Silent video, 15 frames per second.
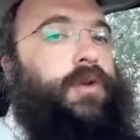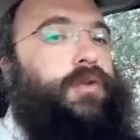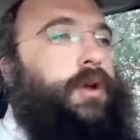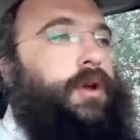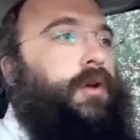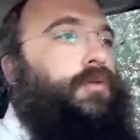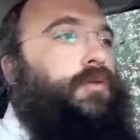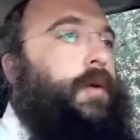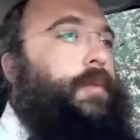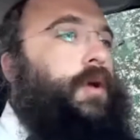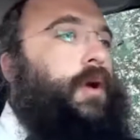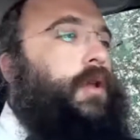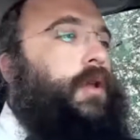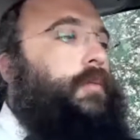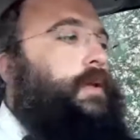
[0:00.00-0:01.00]
Rabbi
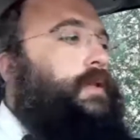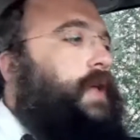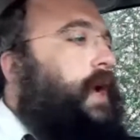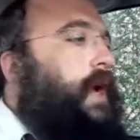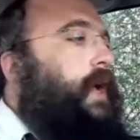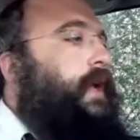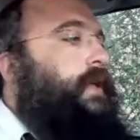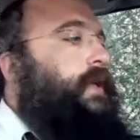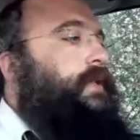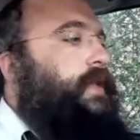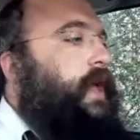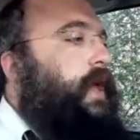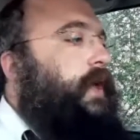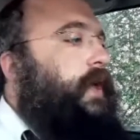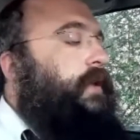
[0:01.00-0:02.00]
Yochanan ben Zakkai
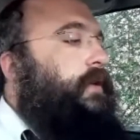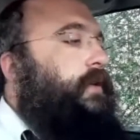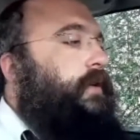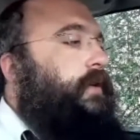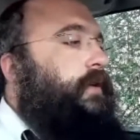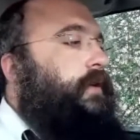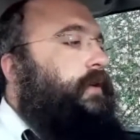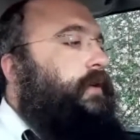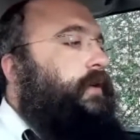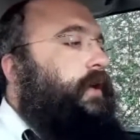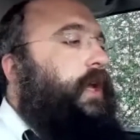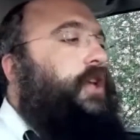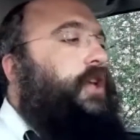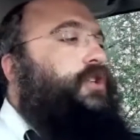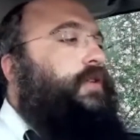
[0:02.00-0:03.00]
said,
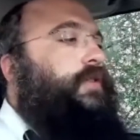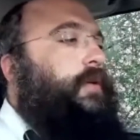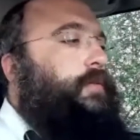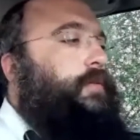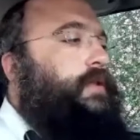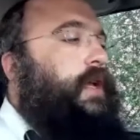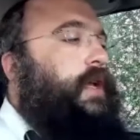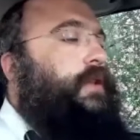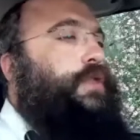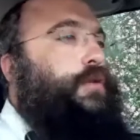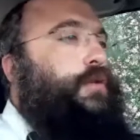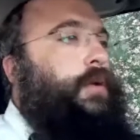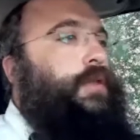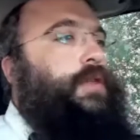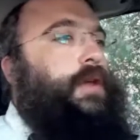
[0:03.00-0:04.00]
each of them said
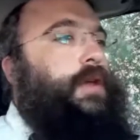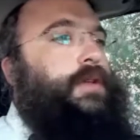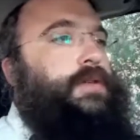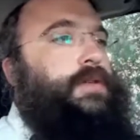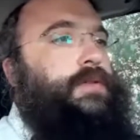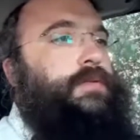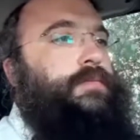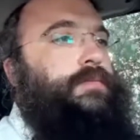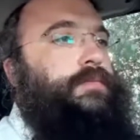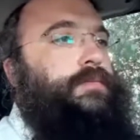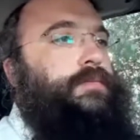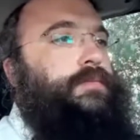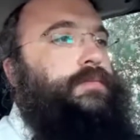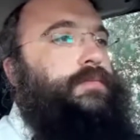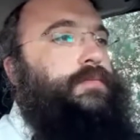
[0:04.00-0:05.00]
three things.
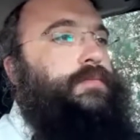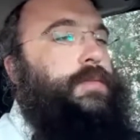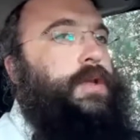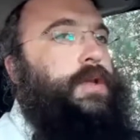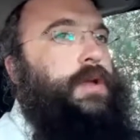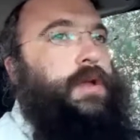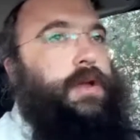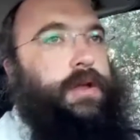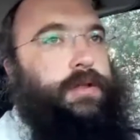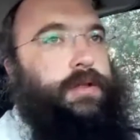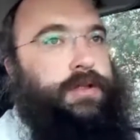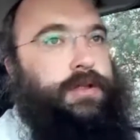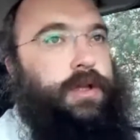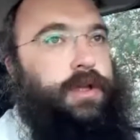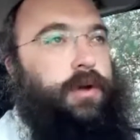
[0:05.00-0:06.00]

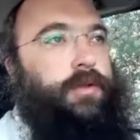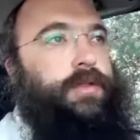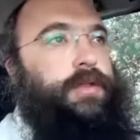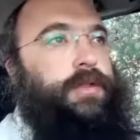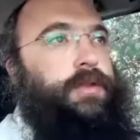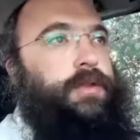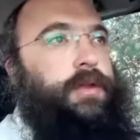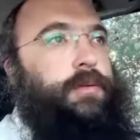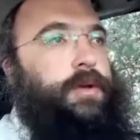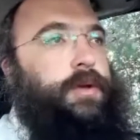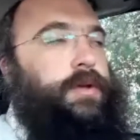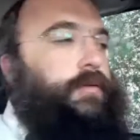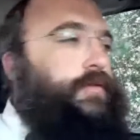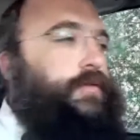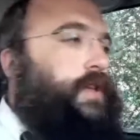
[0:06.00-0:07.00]
It's known,
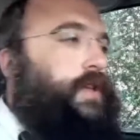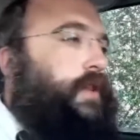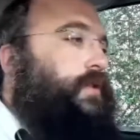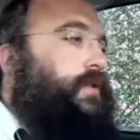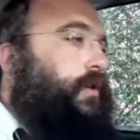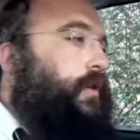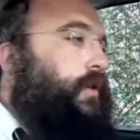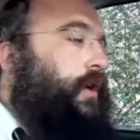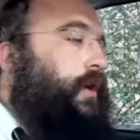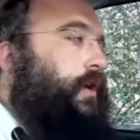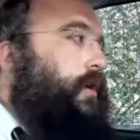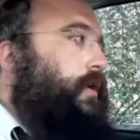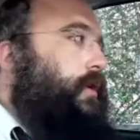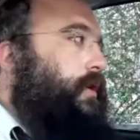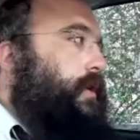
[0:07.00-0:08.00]
we've said this earlier,
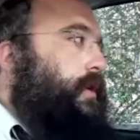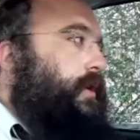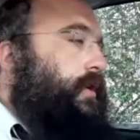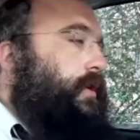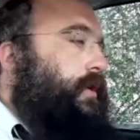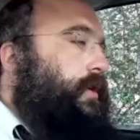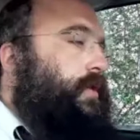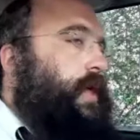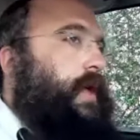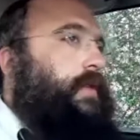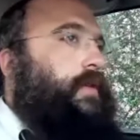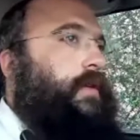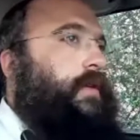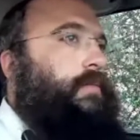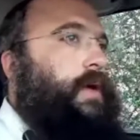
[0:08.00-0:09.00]
that
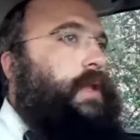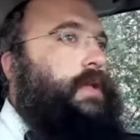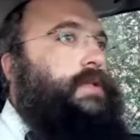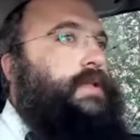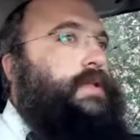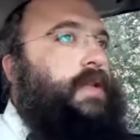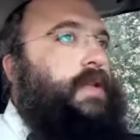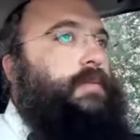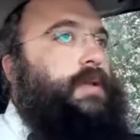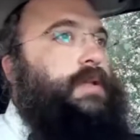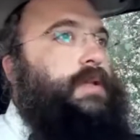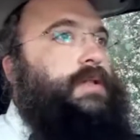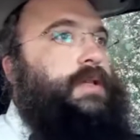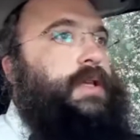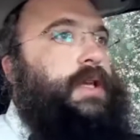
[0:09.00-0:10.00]
many
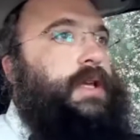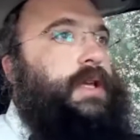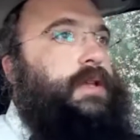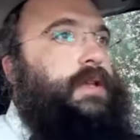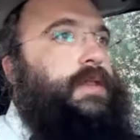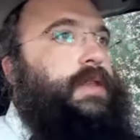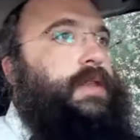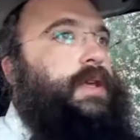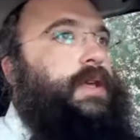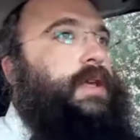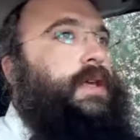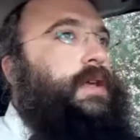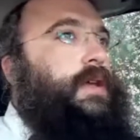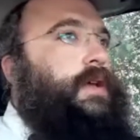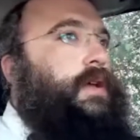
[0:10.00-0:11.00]
statements in
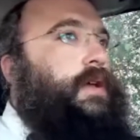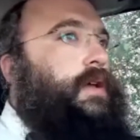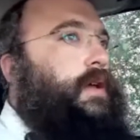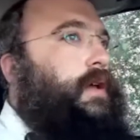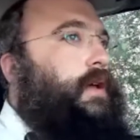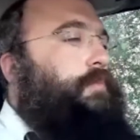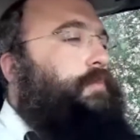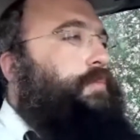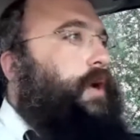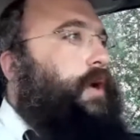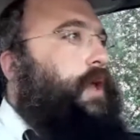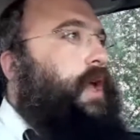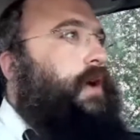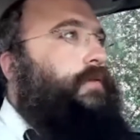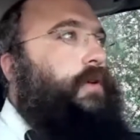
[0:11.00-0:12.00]
the
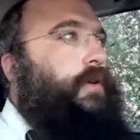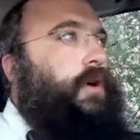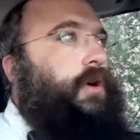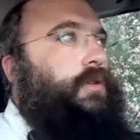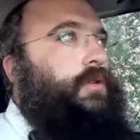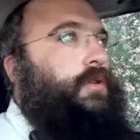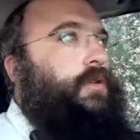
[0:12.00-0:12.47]
Pirkei Avot